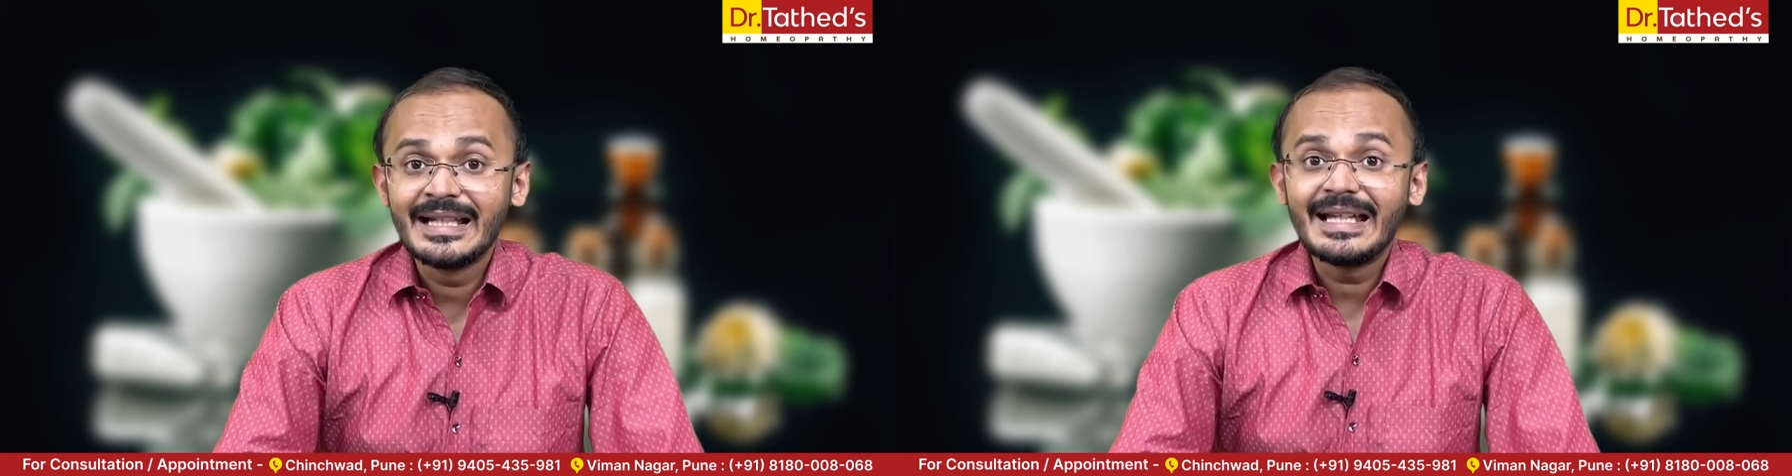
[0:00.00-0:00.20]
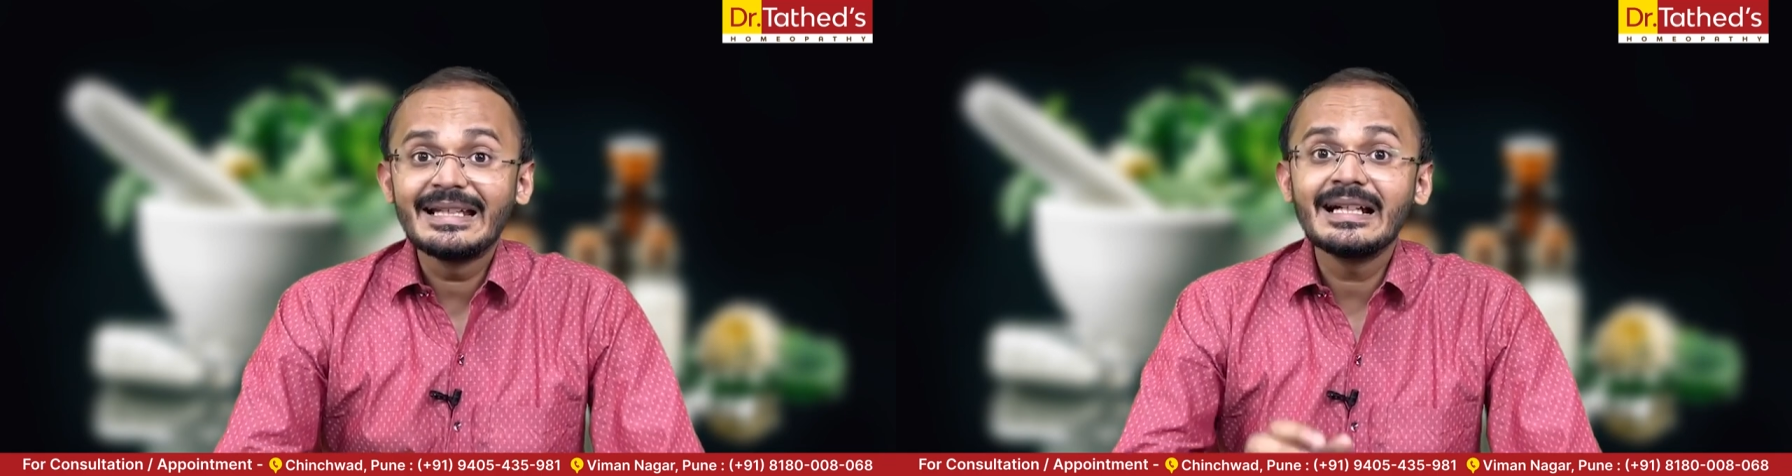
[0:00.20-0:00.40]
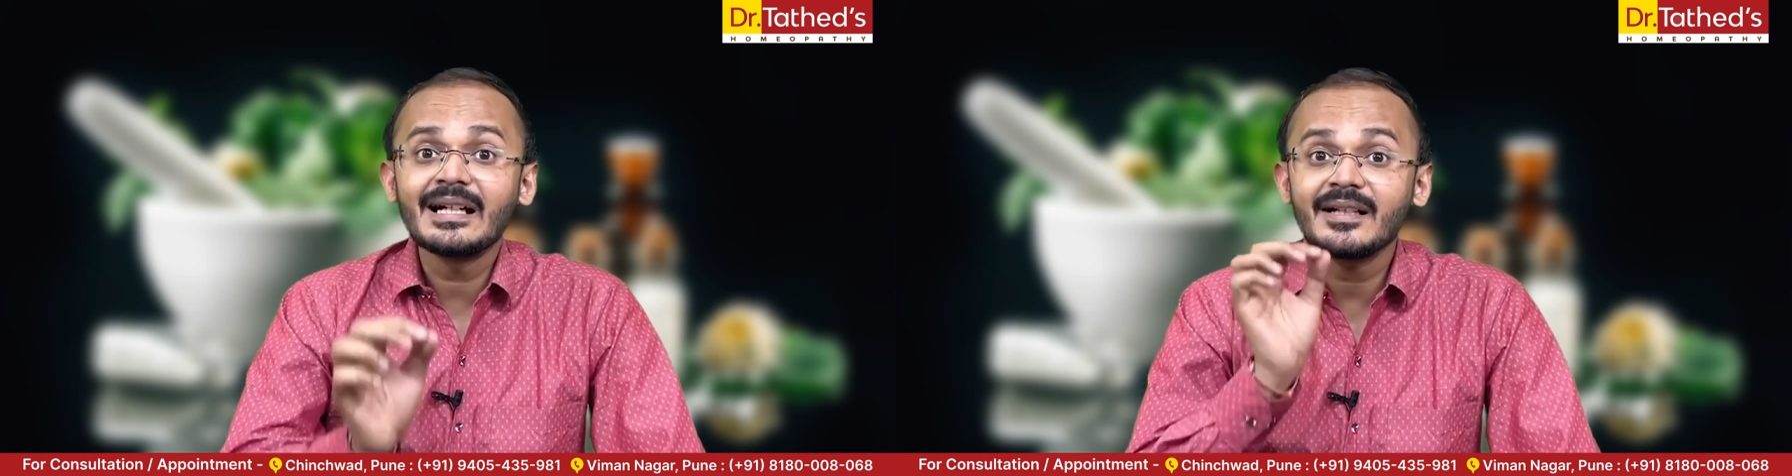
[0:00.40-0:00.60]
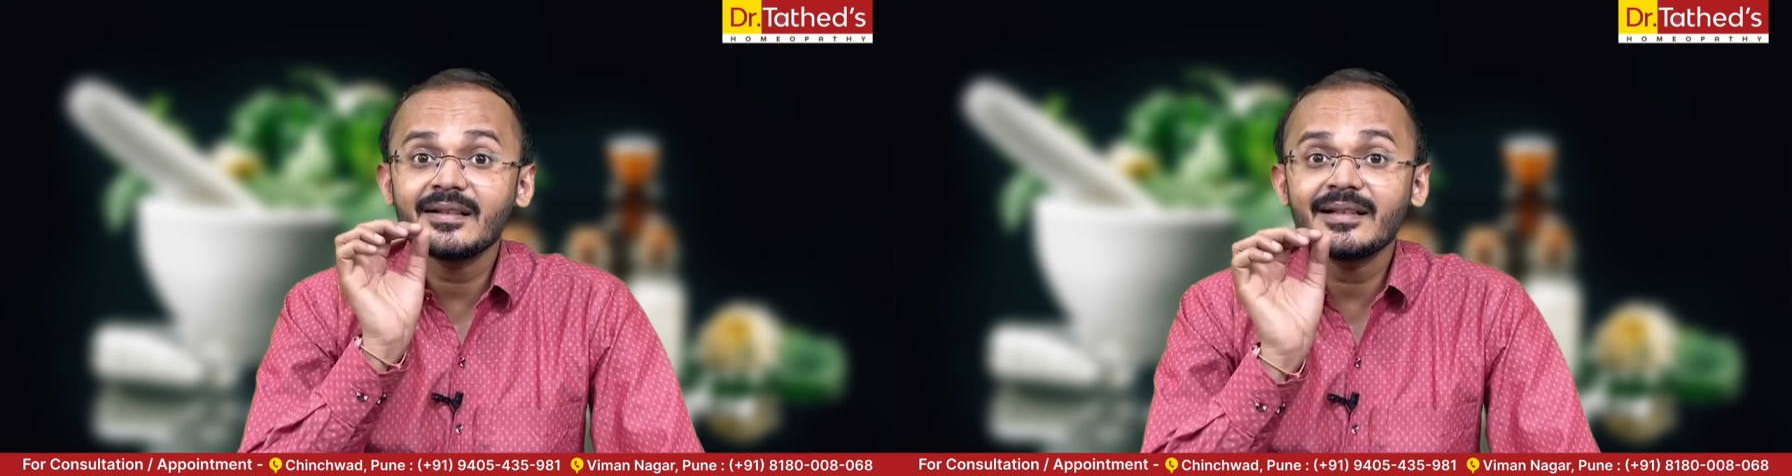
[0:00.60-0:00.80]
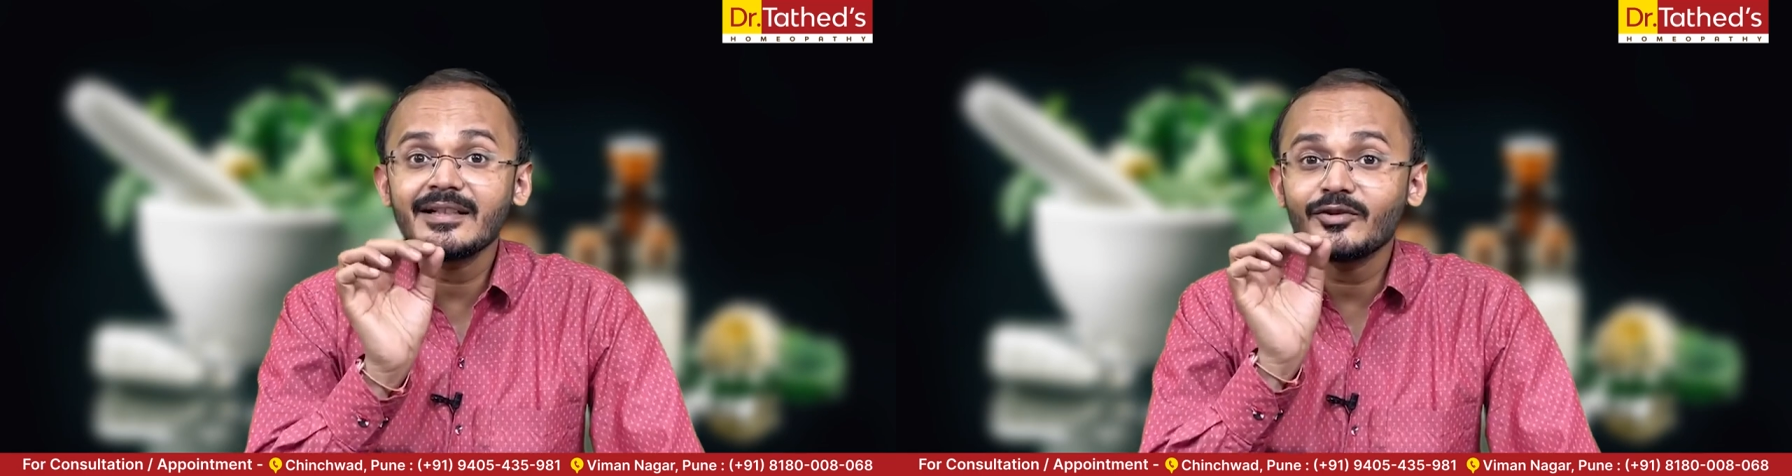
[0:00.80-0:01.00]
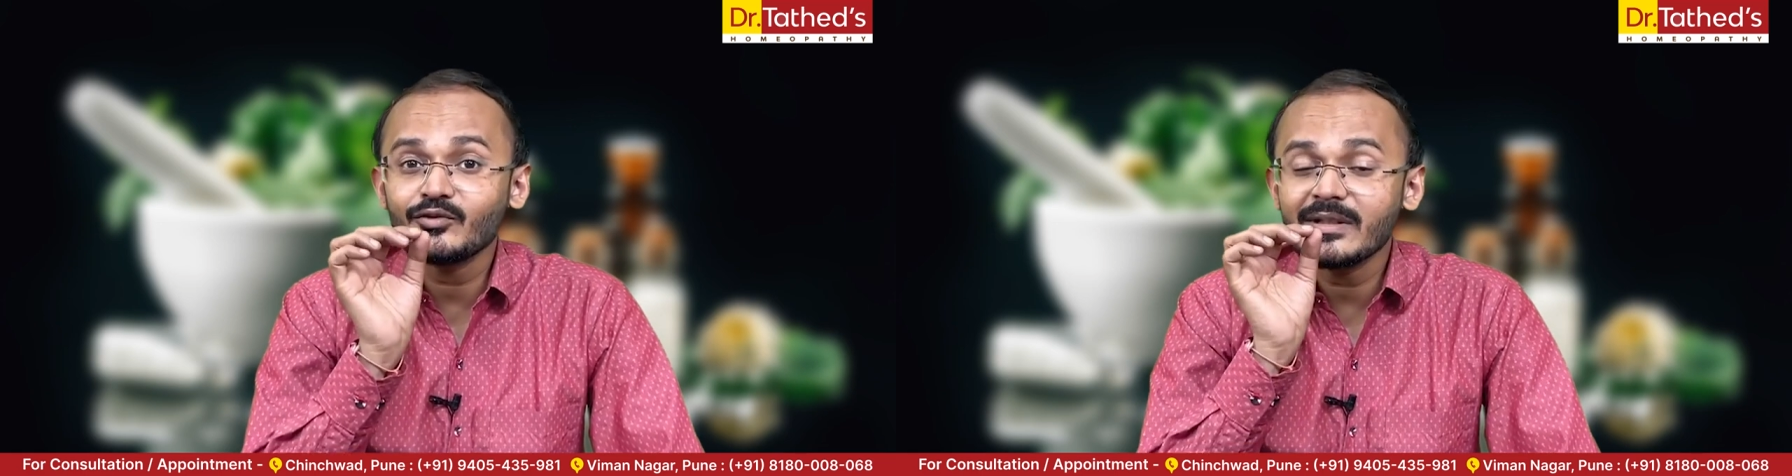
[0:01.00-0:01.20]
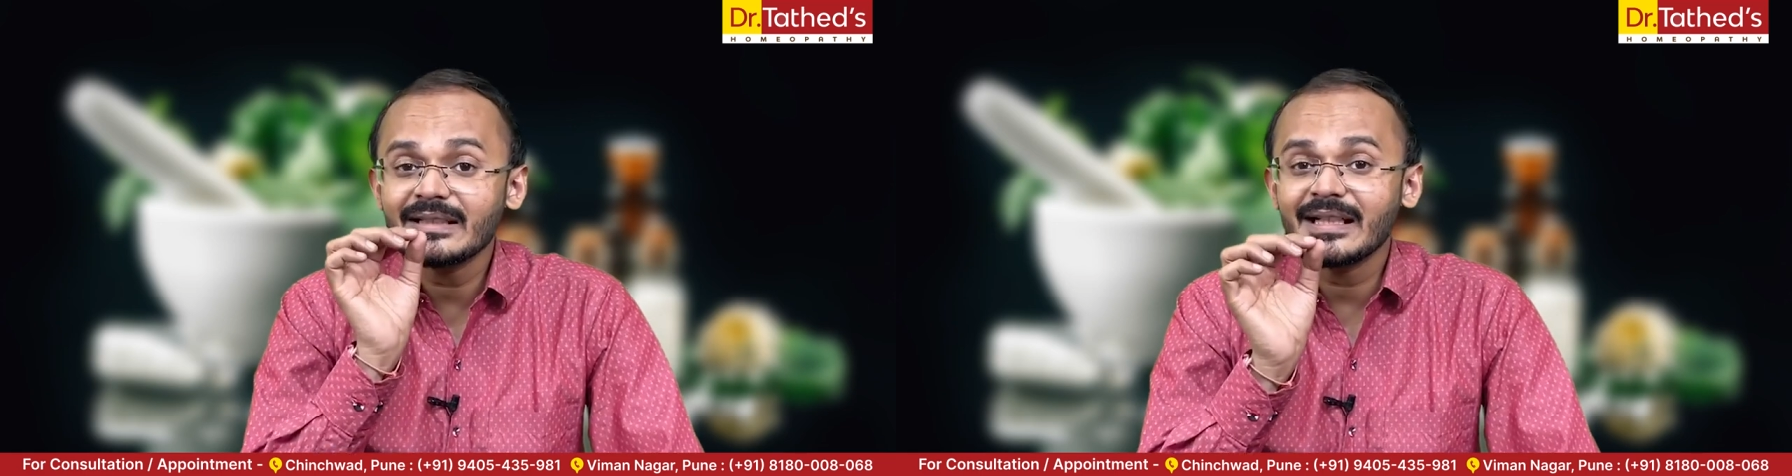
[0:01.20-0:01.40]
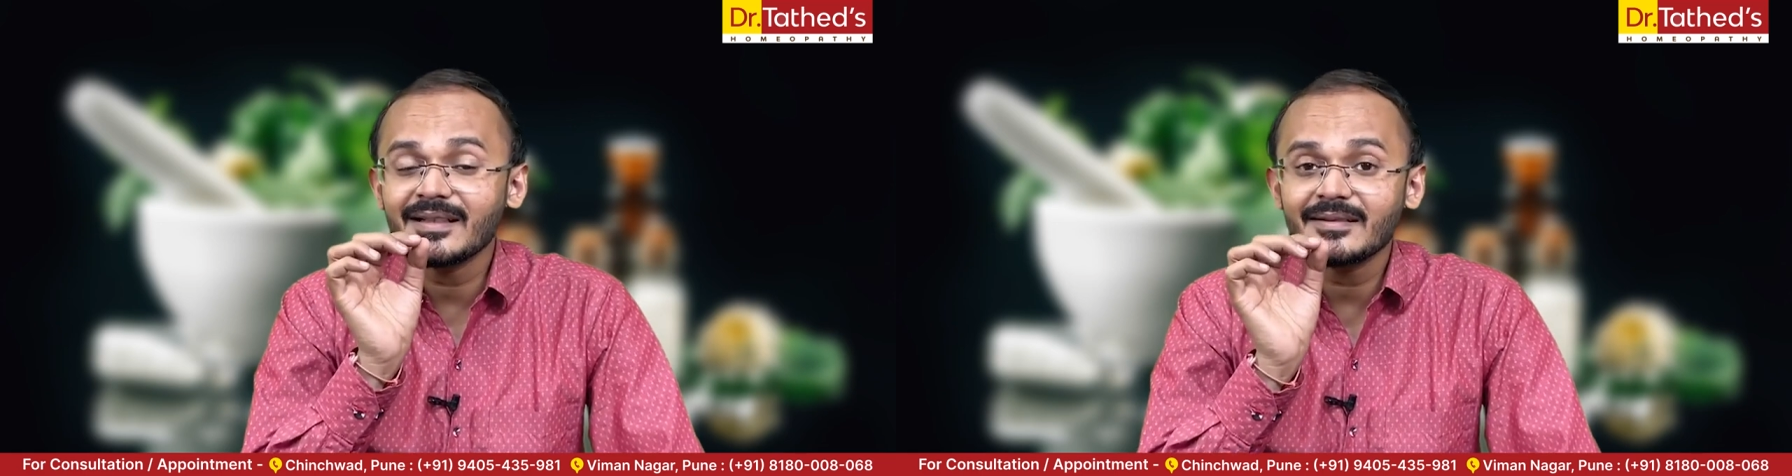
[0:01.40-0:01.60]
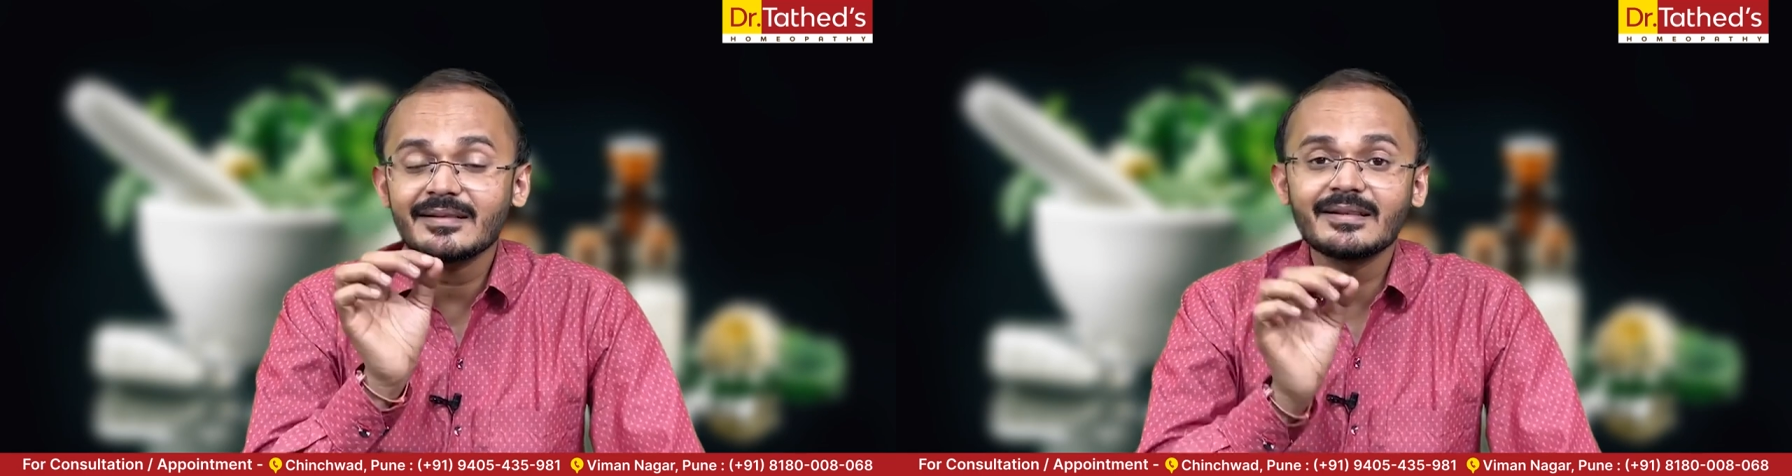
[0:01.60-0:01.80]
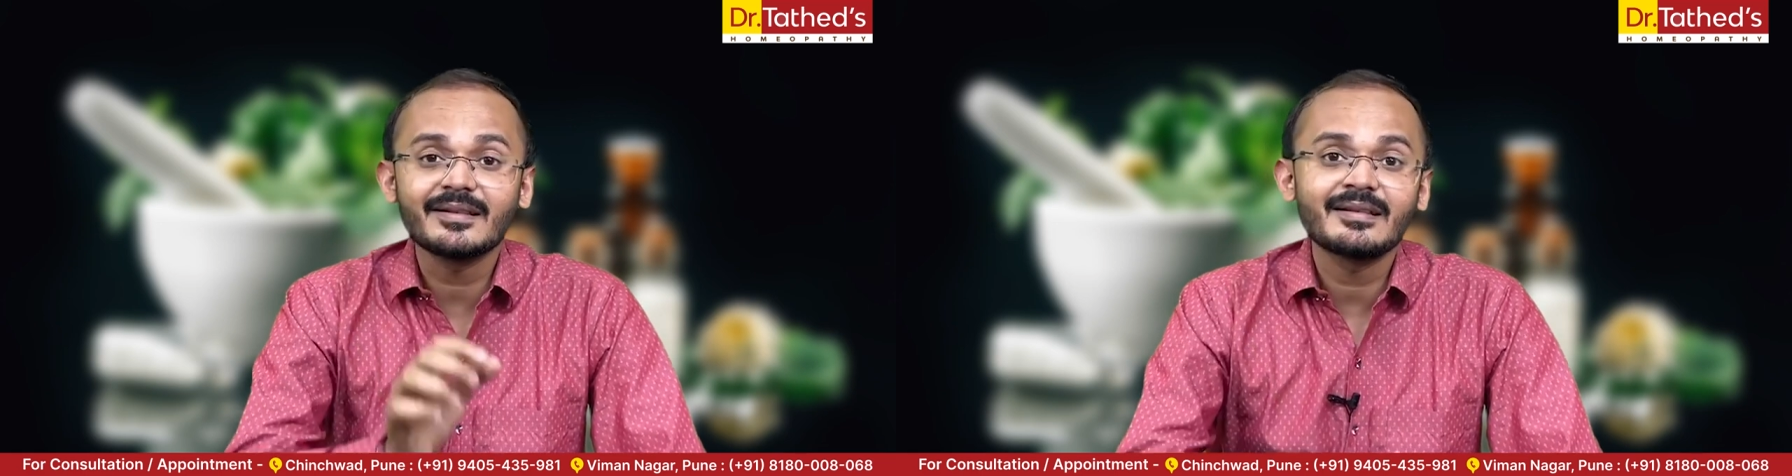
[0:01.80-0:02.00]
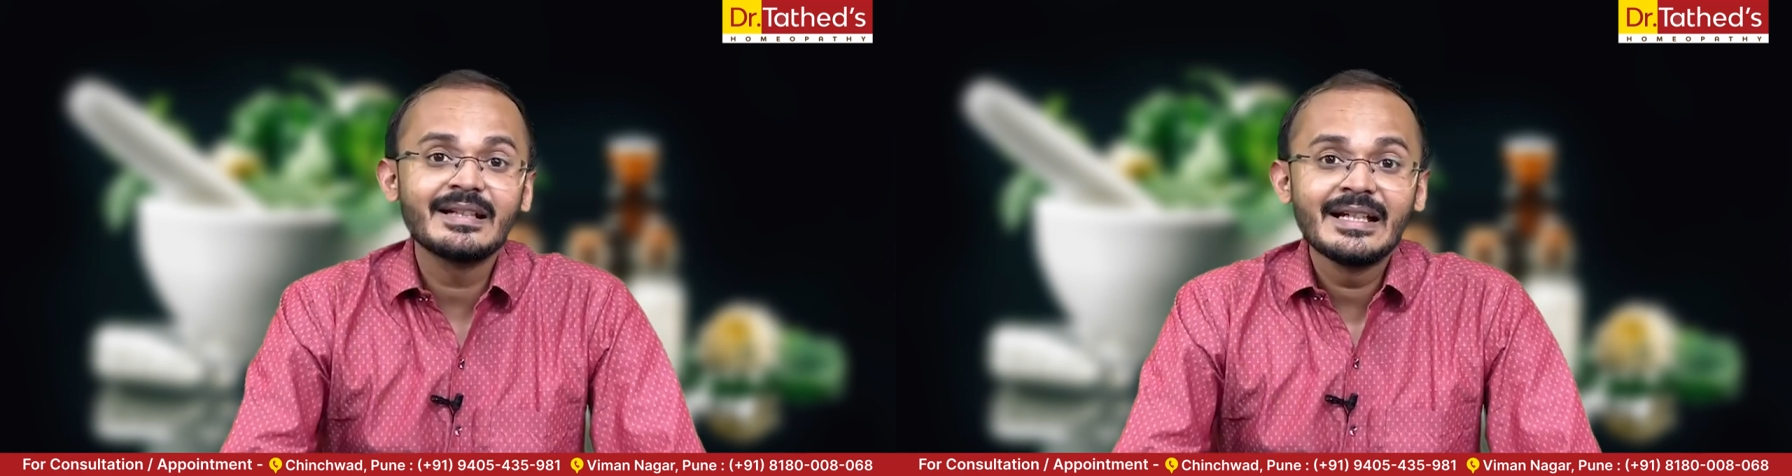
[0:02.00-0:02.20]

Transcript: in 112 countries